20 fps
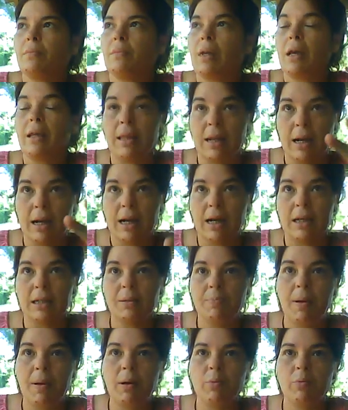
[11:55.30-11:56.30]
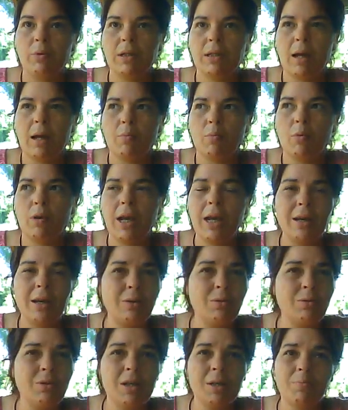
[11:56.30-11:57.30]
then I got a spare one. He's like, well, can't
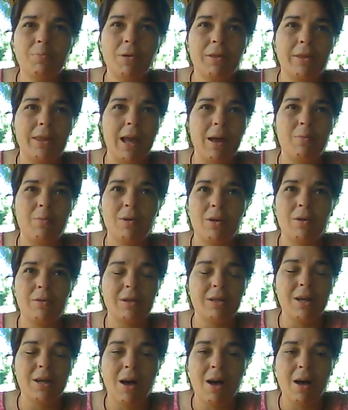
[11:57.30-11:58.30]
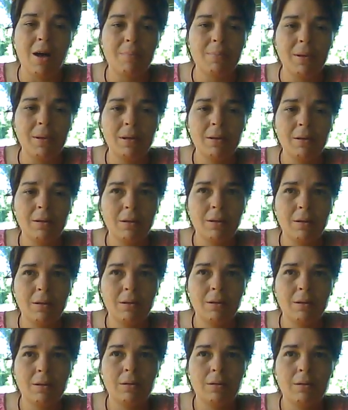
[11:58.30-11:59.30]
you just put that one on the top
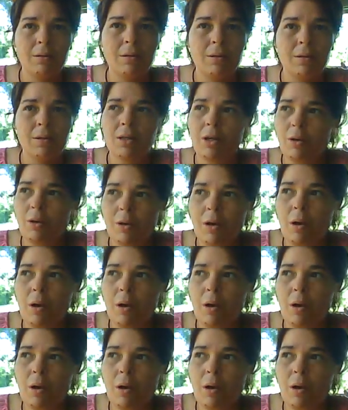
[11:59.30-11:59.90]
so you're